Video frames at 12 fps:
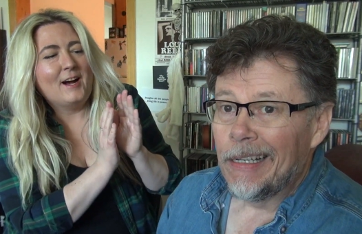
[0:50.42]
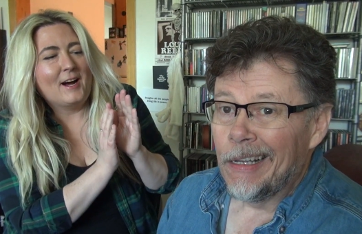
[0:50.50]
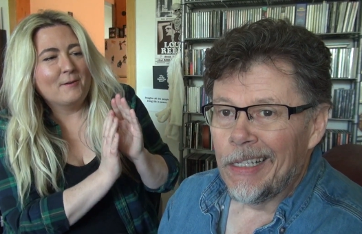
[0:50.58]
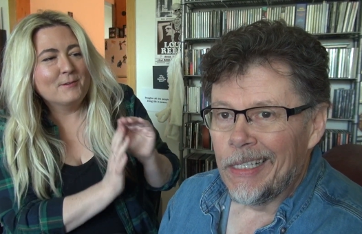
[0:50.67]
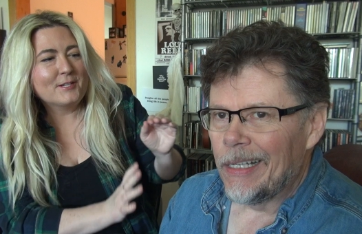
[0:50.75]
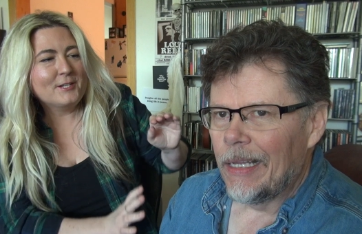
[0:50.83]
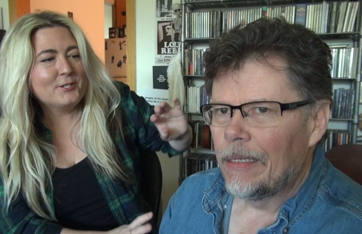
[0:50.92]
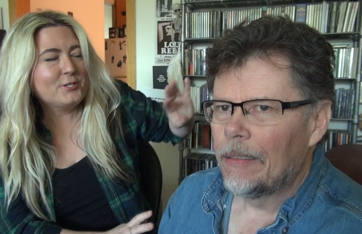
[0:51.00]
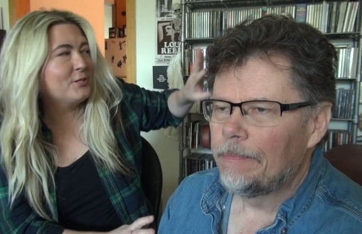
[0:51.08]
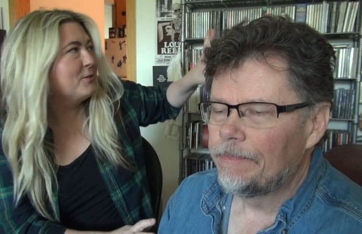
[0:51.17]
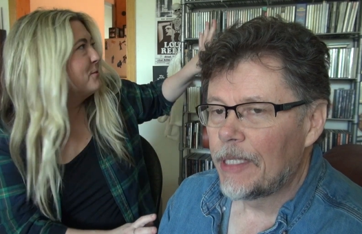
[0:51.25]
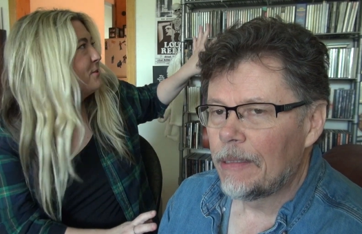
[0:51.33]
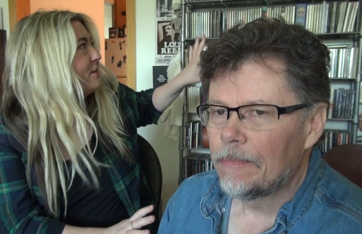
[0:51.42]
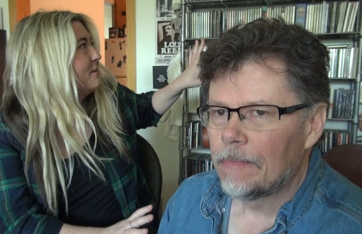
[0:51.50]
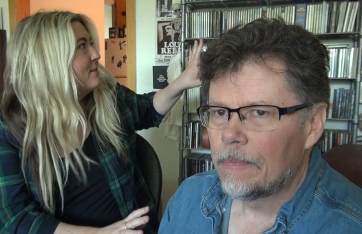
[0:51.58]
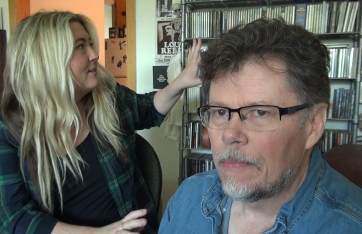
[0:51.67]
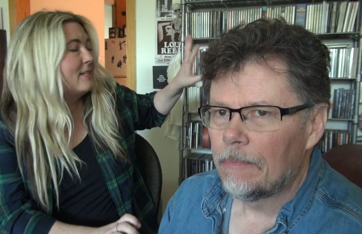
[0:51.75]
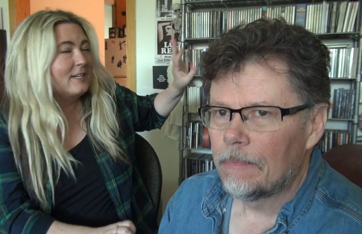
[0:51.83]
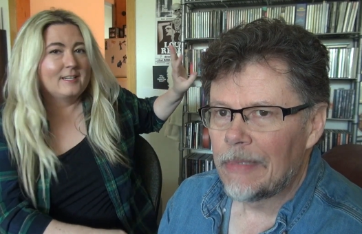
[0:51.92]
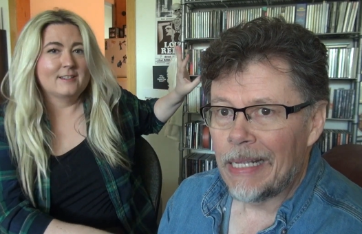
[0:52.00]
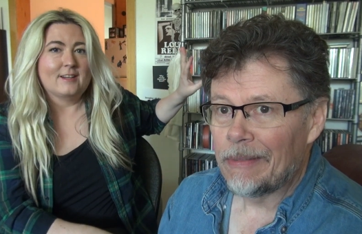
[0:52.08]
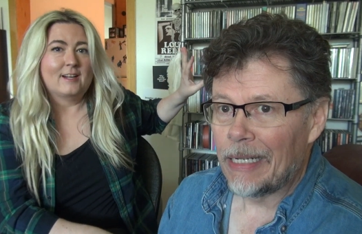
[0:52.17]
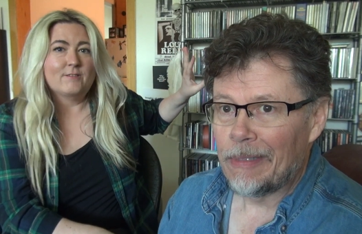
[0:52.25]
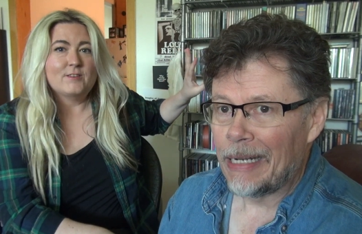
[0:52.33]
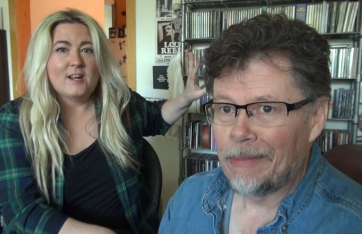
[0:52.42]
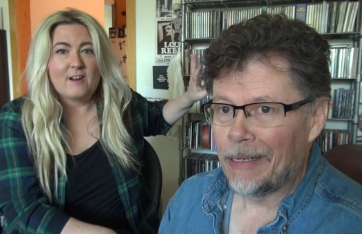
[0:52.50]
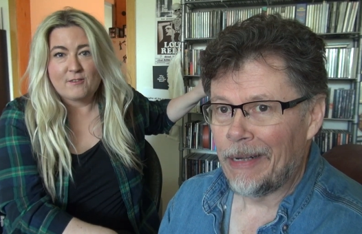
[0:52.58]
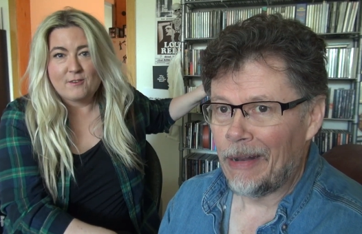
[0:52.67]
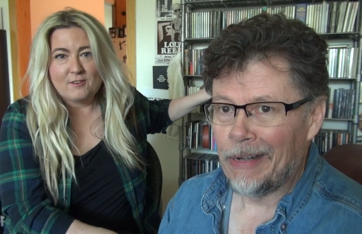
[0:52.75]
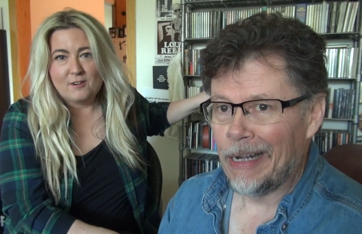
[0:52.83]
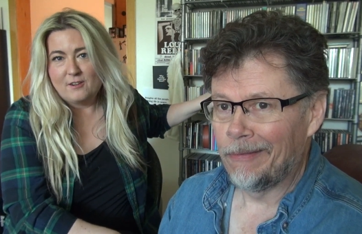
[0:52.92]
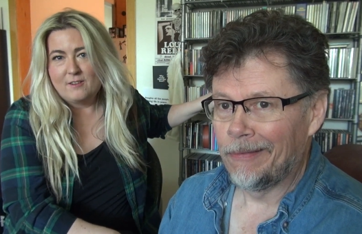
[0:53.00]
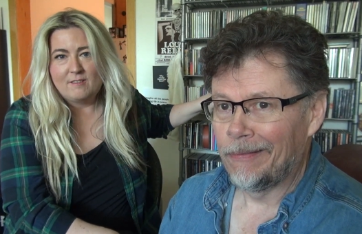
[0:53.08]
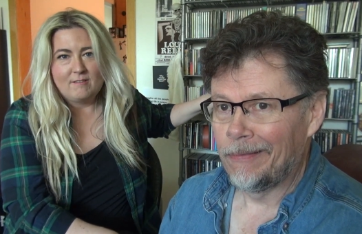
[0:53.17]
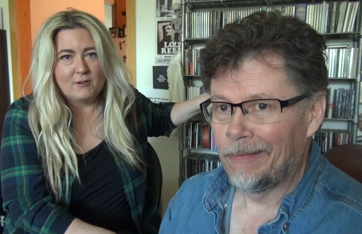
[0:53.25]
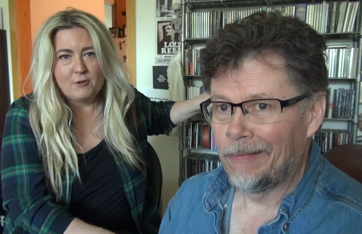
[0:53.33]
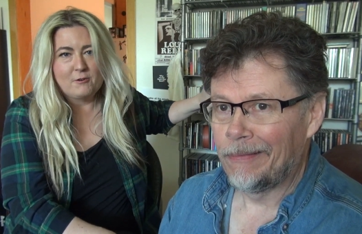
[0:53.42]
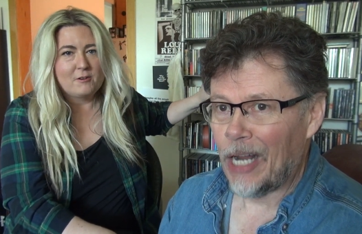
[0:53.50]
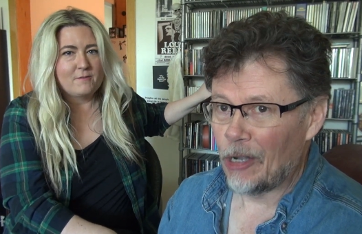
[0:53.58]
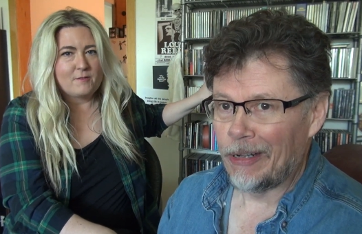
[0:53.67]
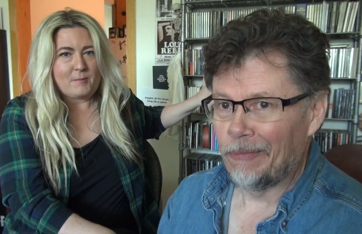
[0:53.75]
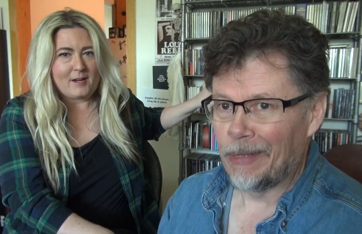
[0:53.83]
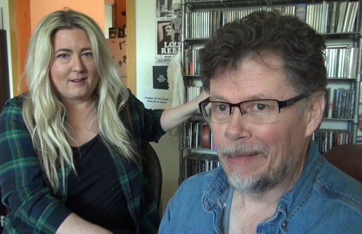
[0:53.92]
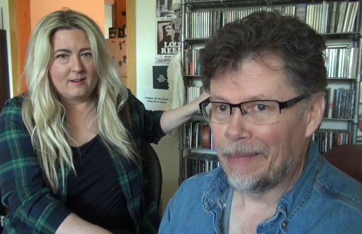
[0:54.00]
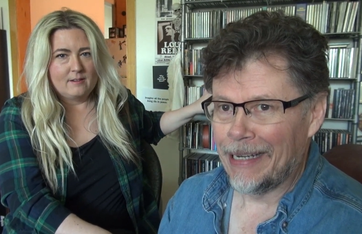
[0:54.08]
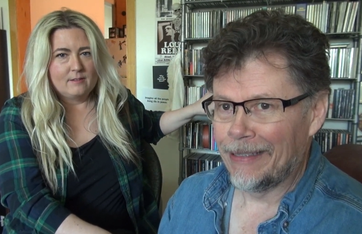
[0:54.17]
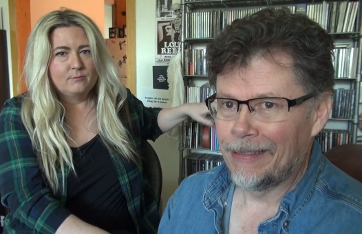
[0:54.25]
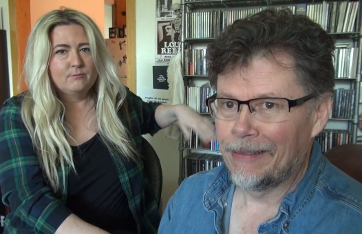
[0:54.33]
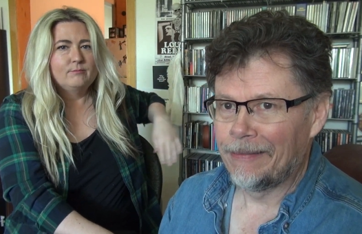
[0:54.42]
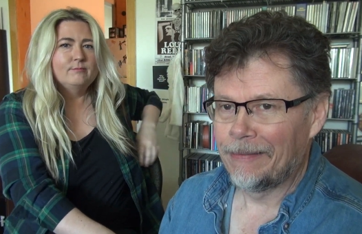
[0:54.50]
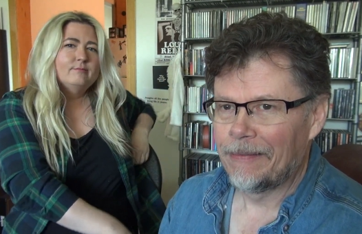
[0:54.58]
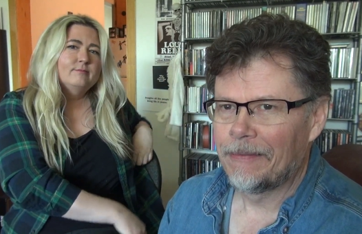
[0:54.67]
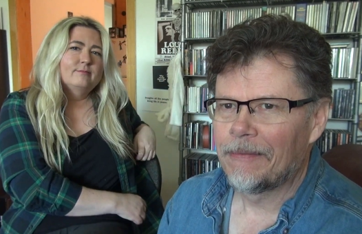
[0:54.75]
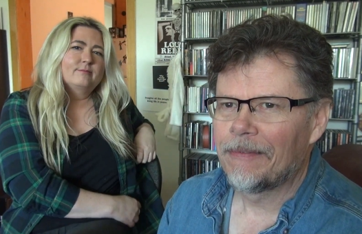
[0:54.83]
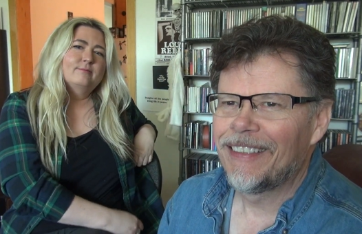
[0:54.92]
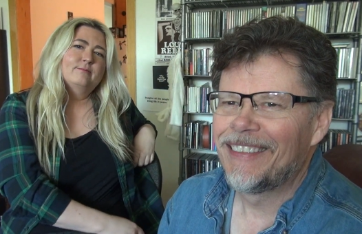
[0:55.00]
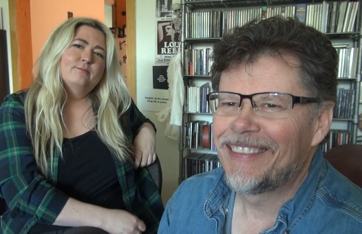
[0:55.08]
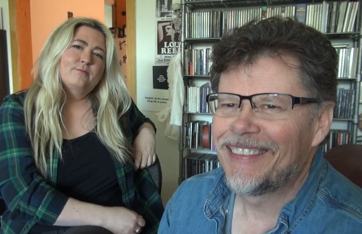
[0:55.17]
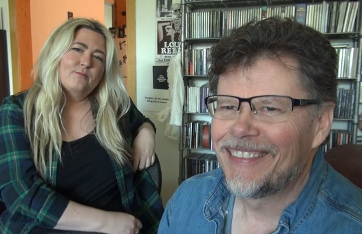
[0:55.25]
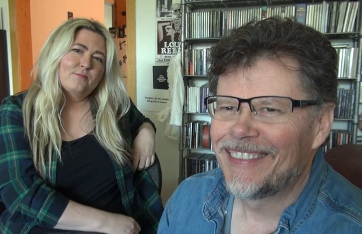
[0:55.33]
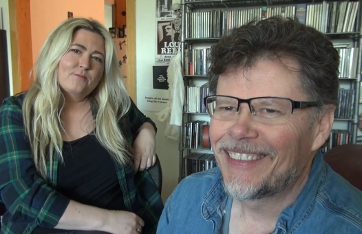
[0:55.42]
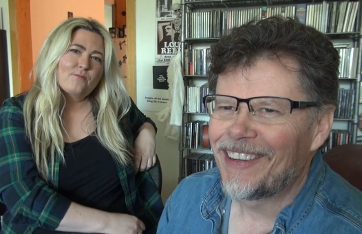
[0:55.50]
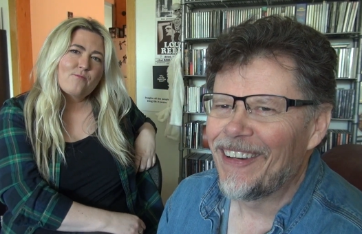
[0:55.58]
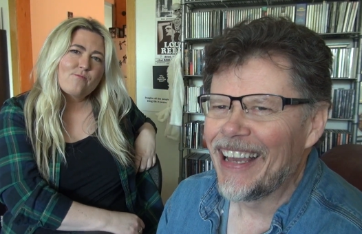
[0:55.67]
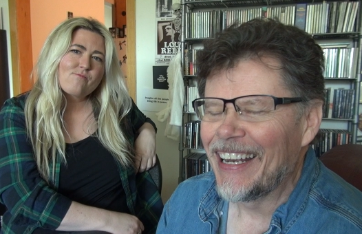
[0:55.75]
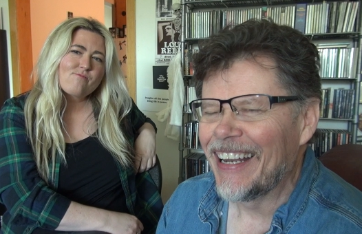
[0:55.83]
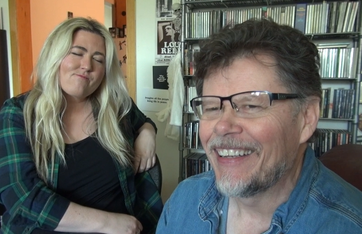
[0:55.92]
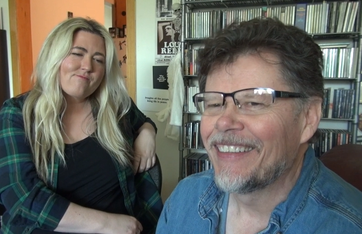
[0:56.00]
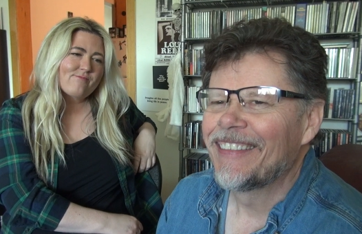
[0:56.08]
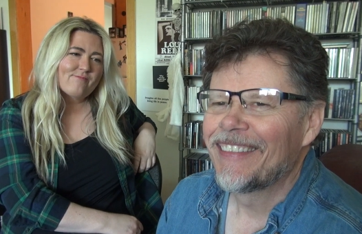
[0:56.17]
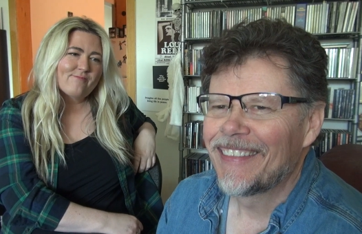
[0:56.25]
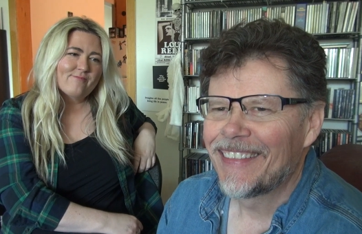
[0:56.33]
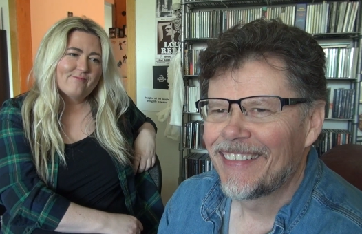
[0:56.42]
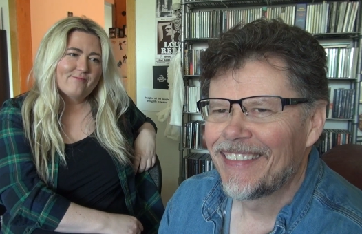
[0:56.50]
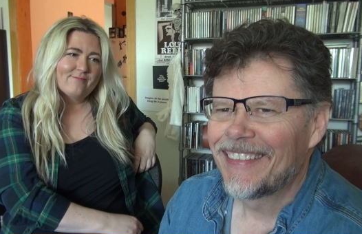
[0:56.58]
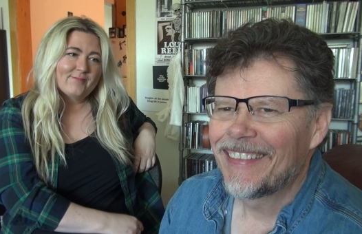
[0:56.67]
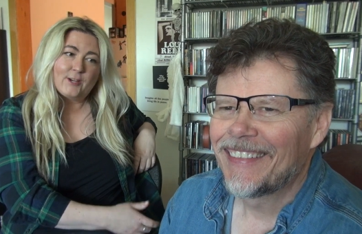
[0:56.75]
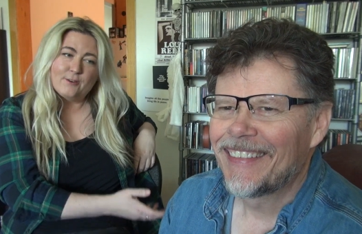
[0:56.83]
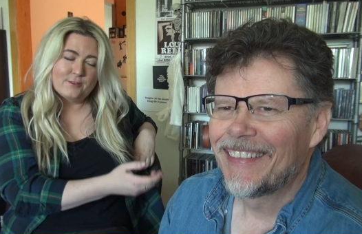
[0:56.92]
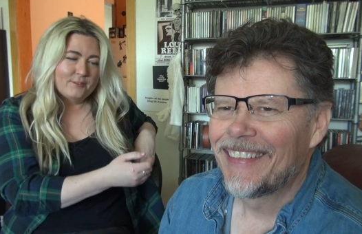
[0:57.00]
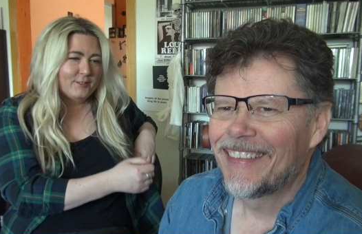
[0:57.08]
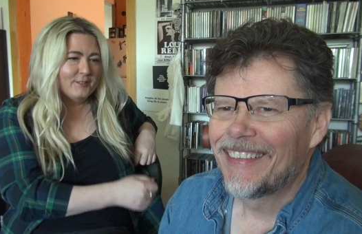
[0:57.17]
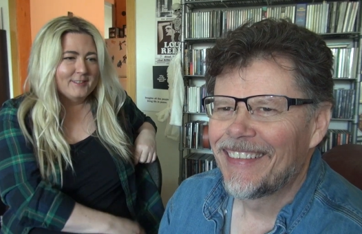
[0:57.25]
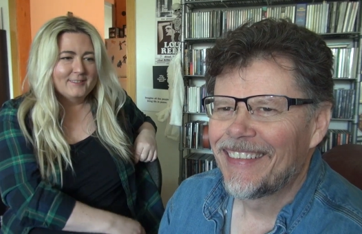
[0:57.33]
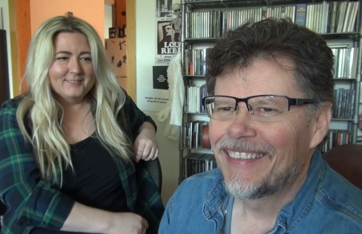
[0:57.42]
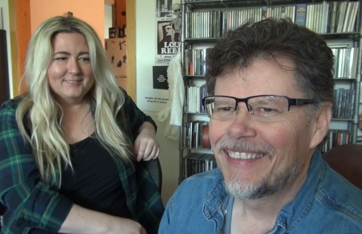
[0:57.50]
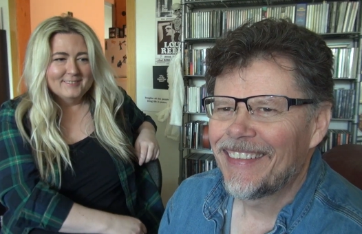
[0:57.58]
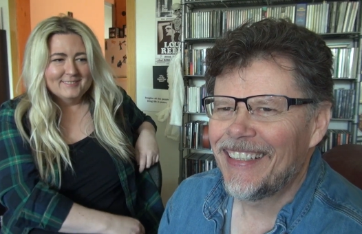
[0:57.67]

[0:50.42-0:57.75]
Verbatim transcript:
Speaker 1: I was gonna choose CDs that I've never heard of the band. Go ahead, hon. No, go ahead.